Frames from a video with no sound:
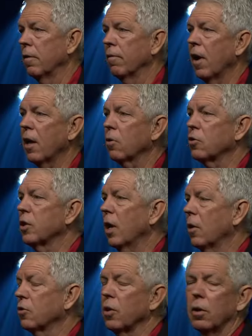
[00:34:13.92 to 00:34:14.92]
The final
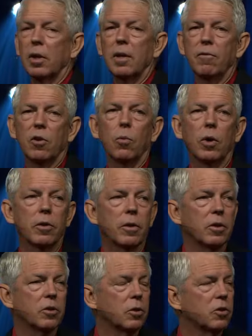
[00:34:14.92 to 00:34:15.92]
challenge I'll leave you
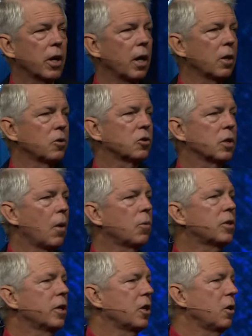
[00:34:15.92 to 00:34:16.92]
with is a challenge. I
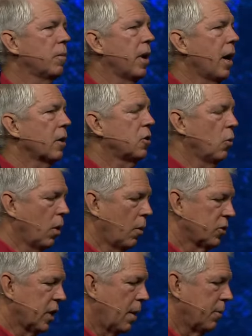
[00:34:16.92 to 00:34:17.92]
would take you back to what
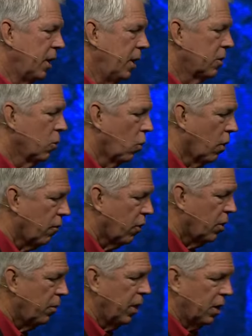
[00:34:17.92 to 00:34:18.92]
was happening in the War for
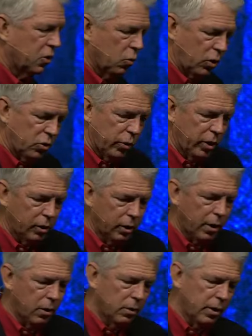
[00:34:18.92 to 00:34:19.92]
Independence. Once we
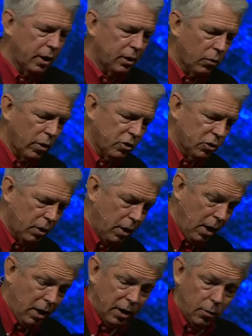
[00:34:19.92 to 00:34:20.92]
declare a declaration,
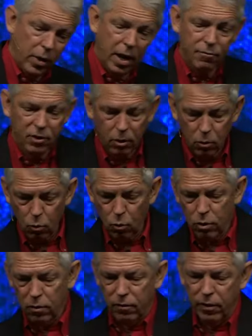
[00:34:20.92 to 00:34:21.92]
then we have to go to
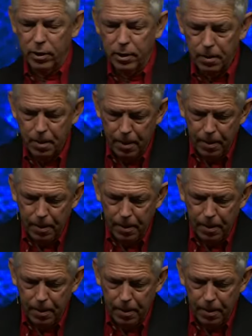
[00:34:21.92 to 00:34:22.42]
war to defend it.